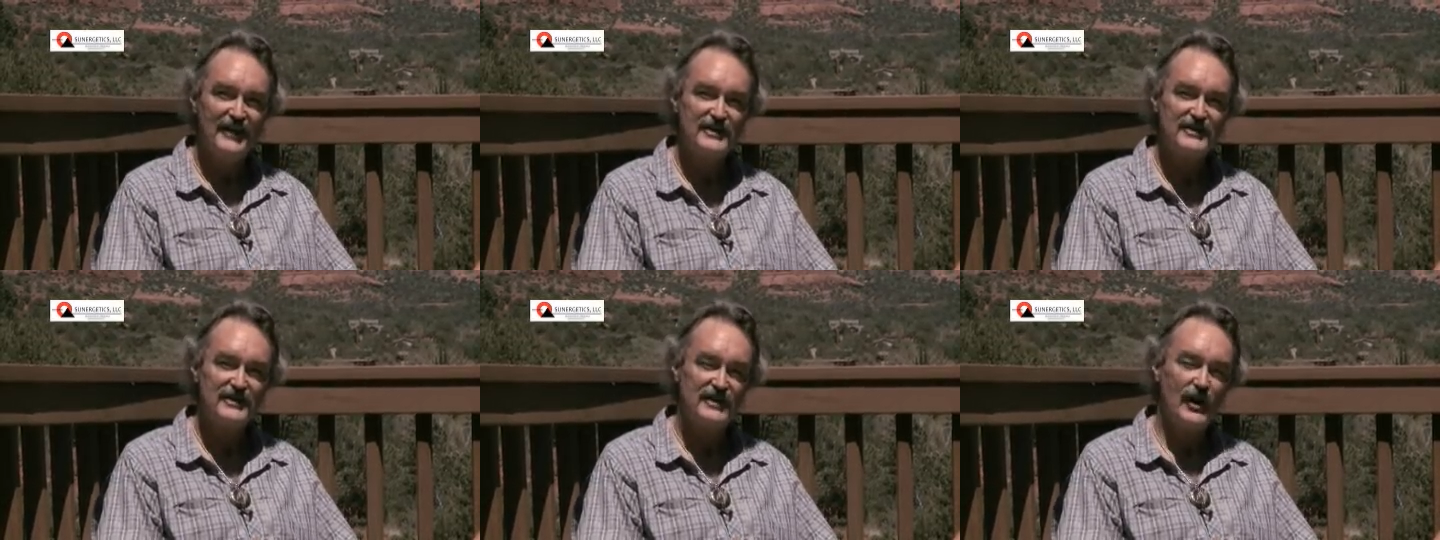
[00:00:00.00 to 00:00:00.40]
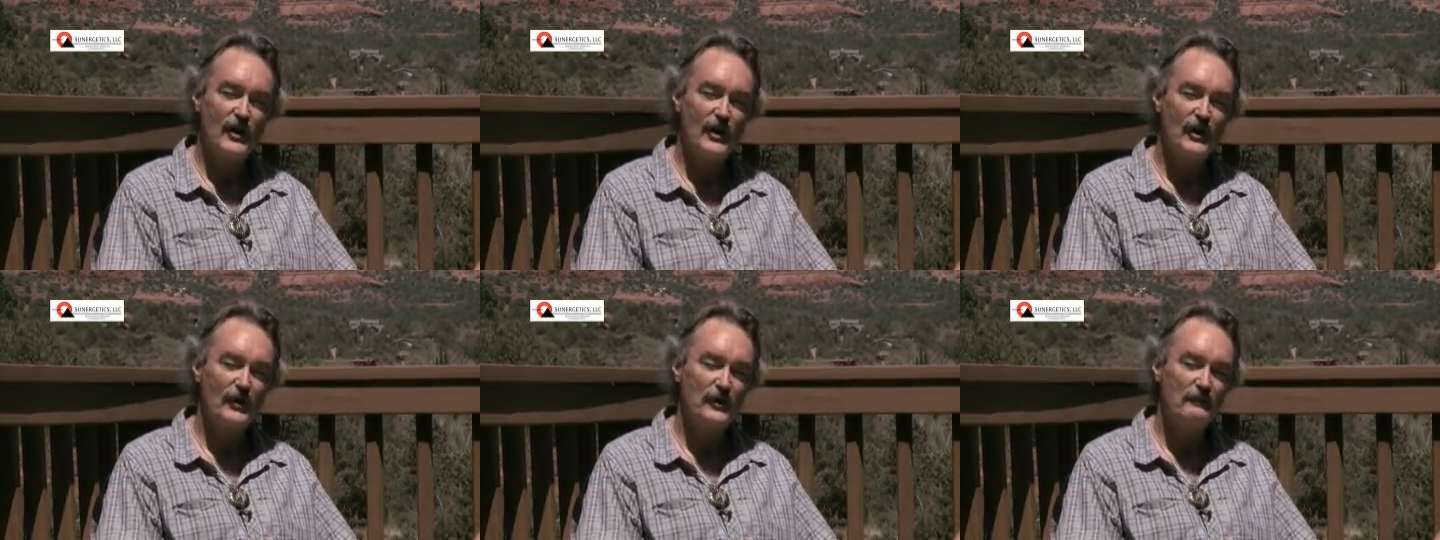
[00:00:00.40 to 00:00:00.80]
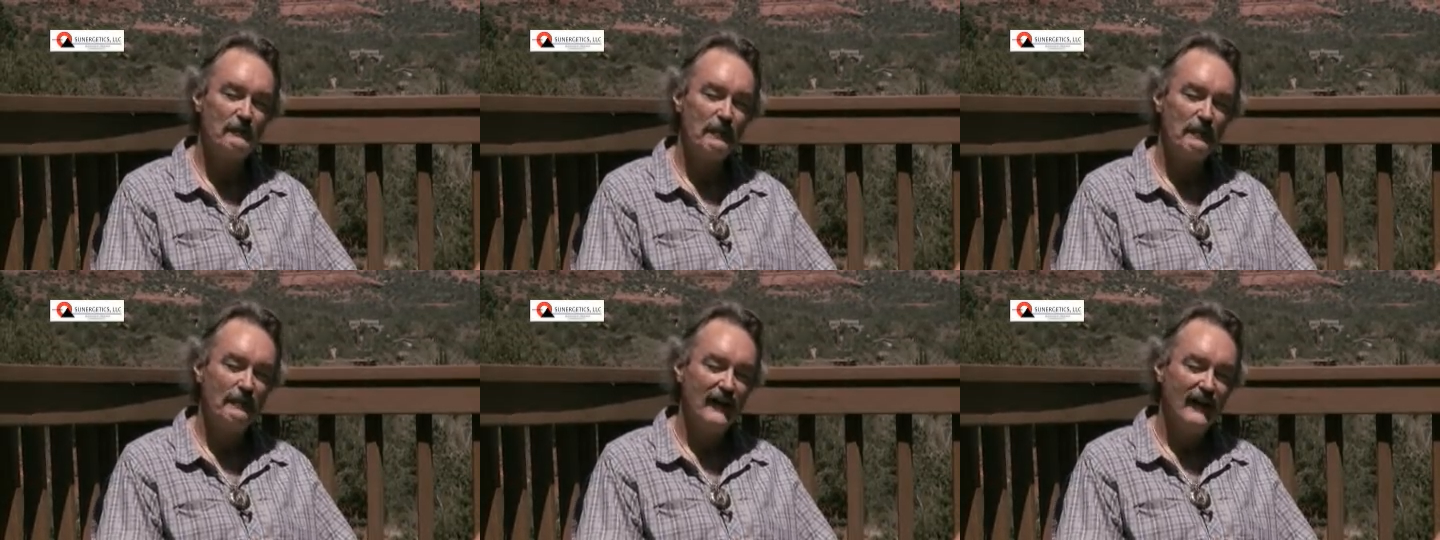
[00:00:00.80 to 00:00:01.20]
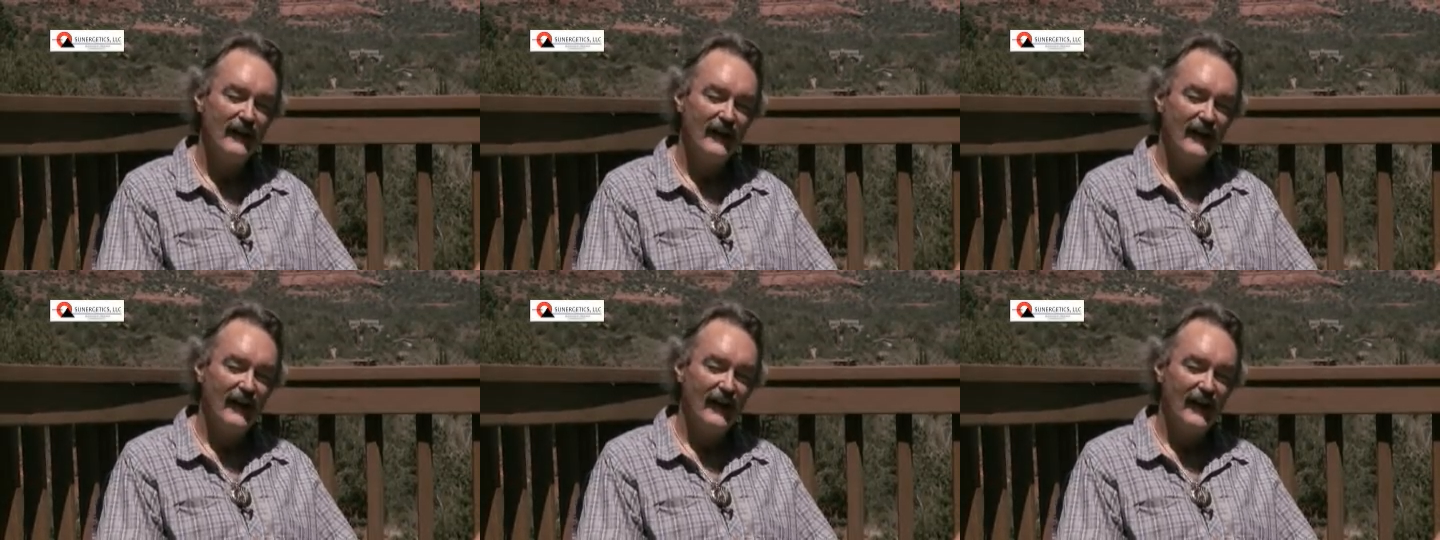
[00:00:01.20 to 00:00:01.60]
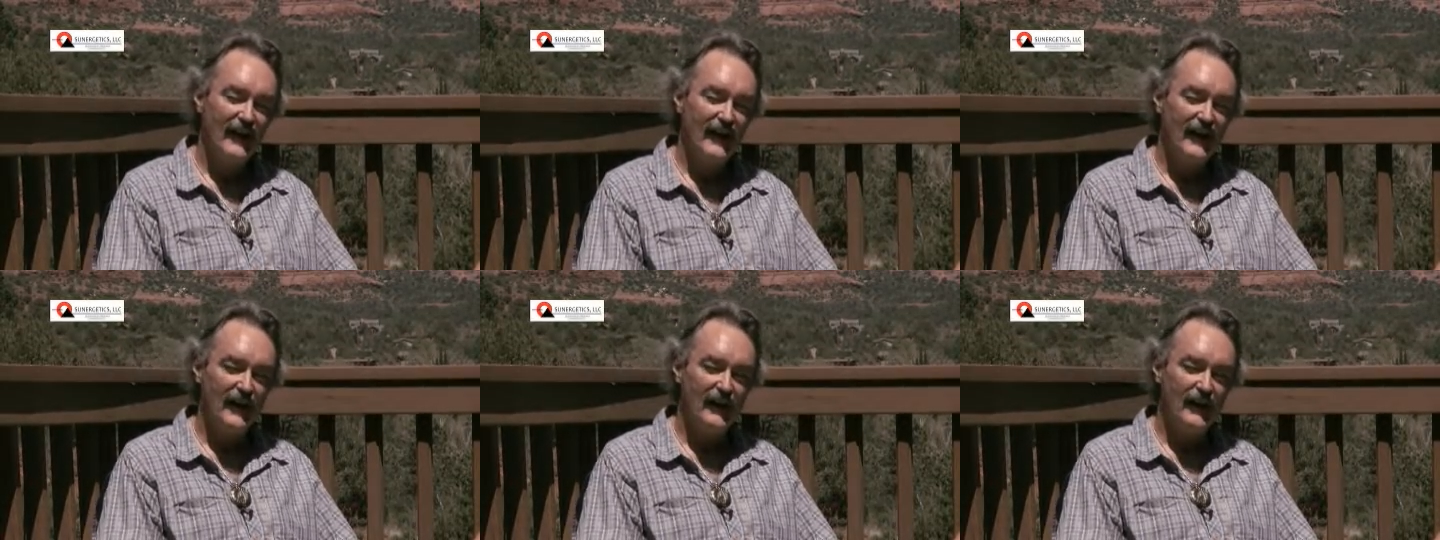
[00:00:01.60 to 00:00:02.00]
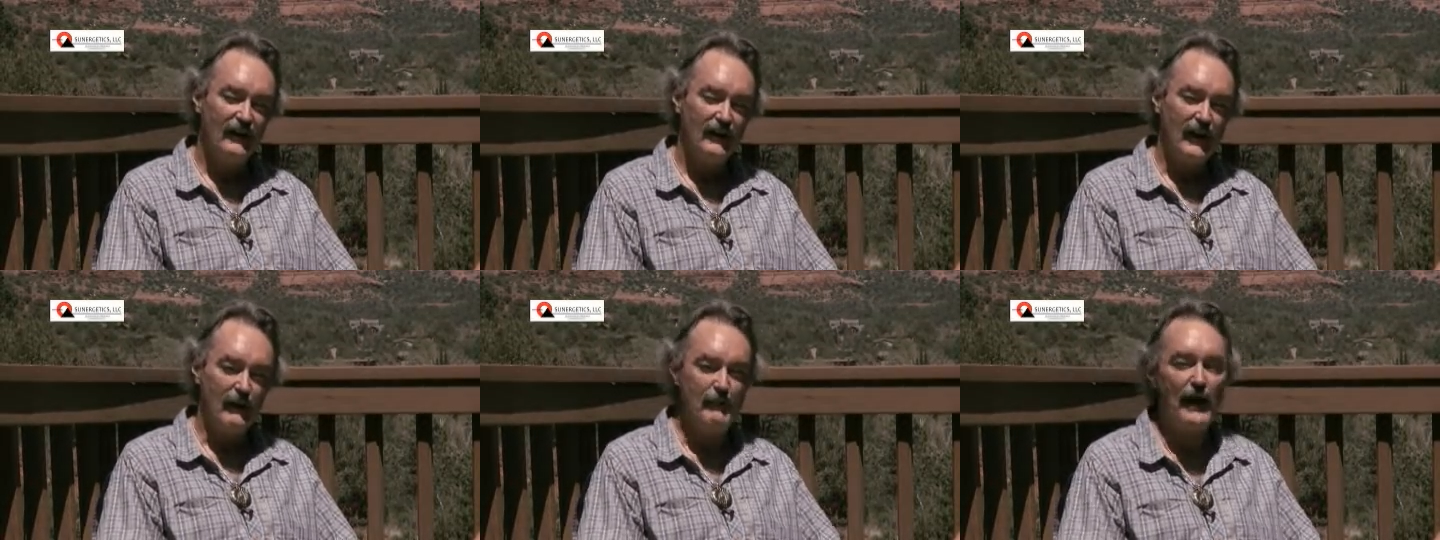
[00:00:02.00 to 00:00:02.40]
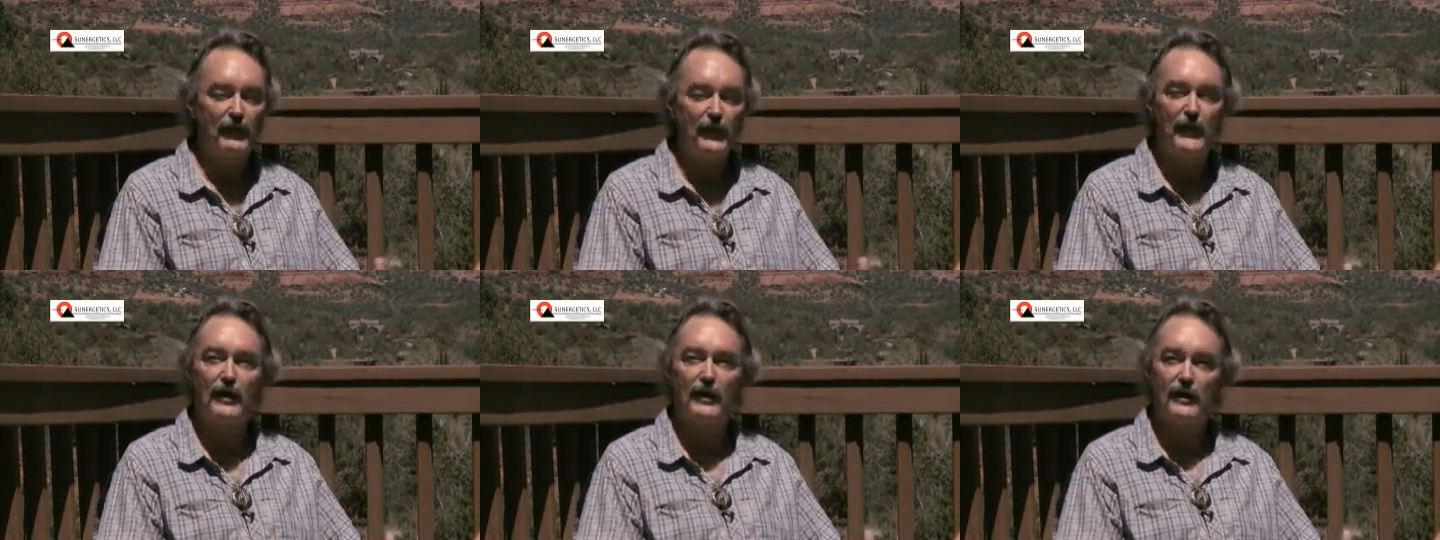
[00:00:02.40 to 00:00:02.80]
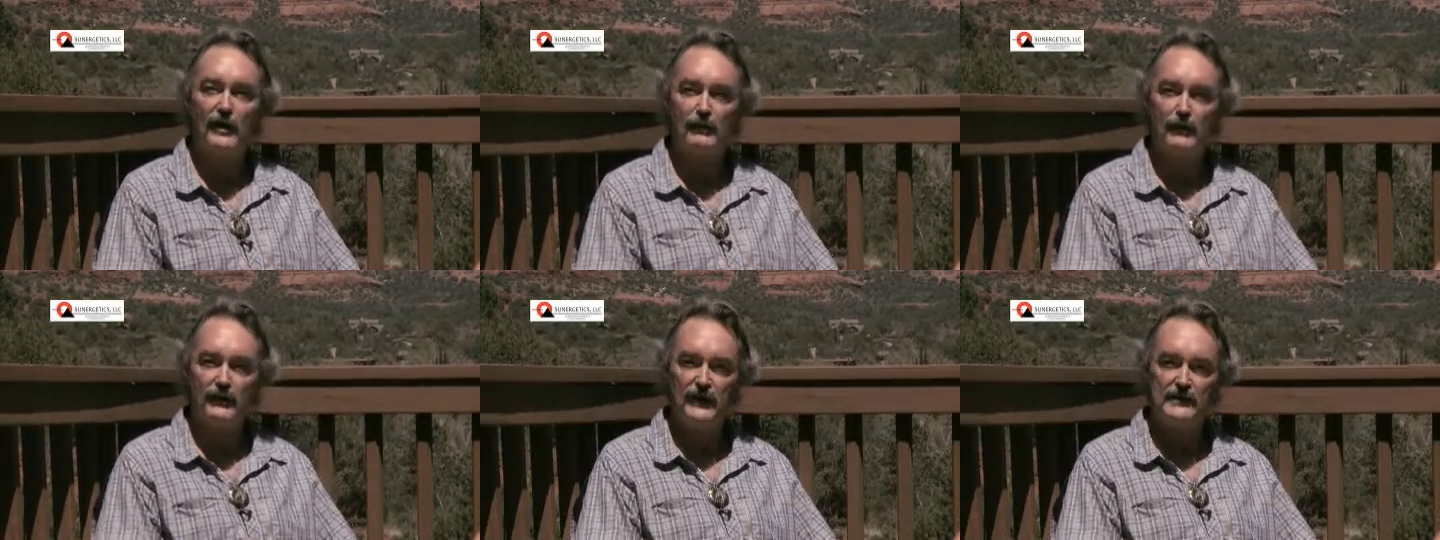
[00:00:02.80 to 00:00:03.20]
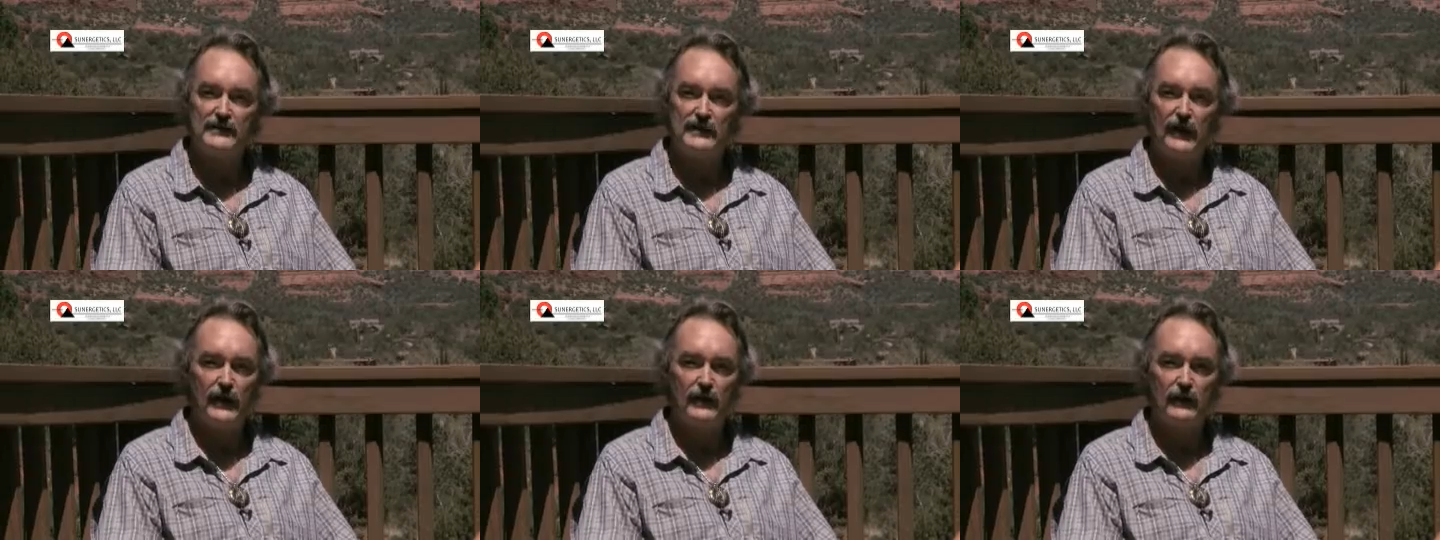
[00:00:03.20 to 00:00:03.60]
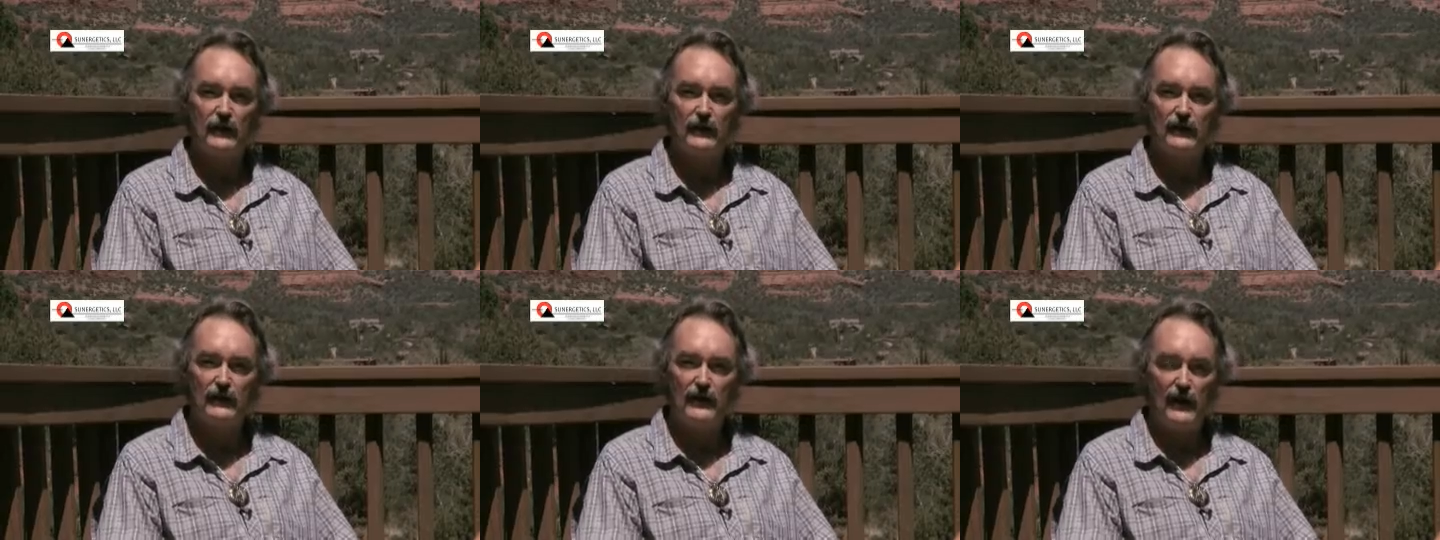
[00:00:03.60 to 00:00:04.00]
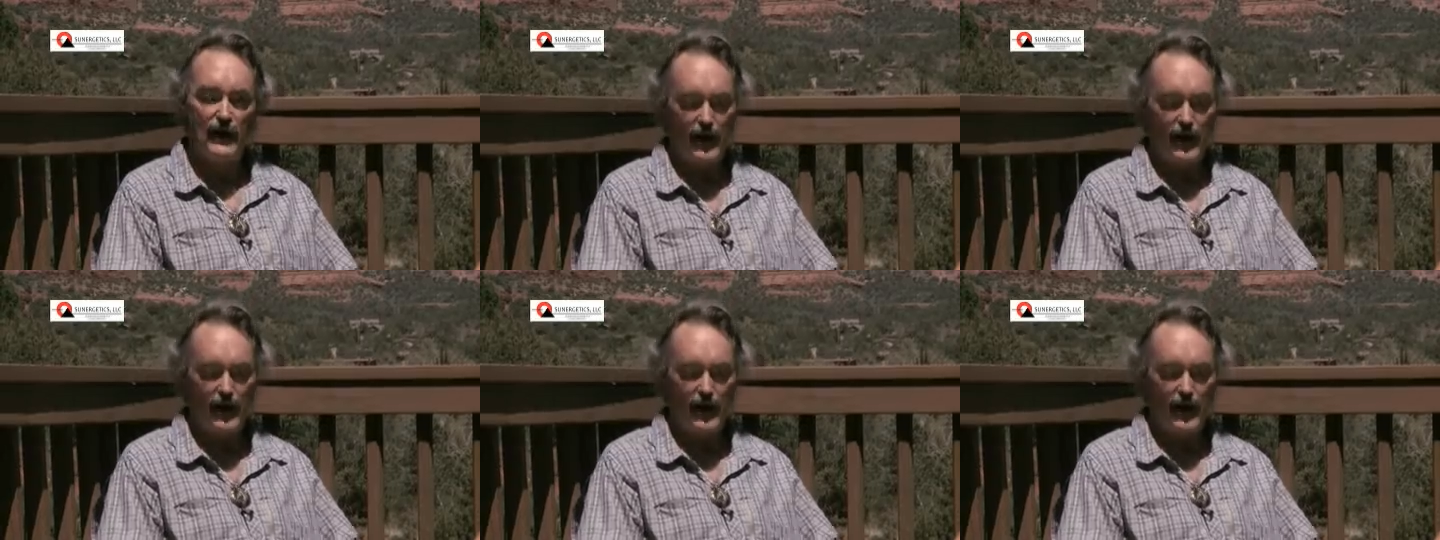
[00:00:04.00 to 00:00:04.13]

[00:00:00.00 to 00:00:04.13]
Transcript: So I'm out there a couple days later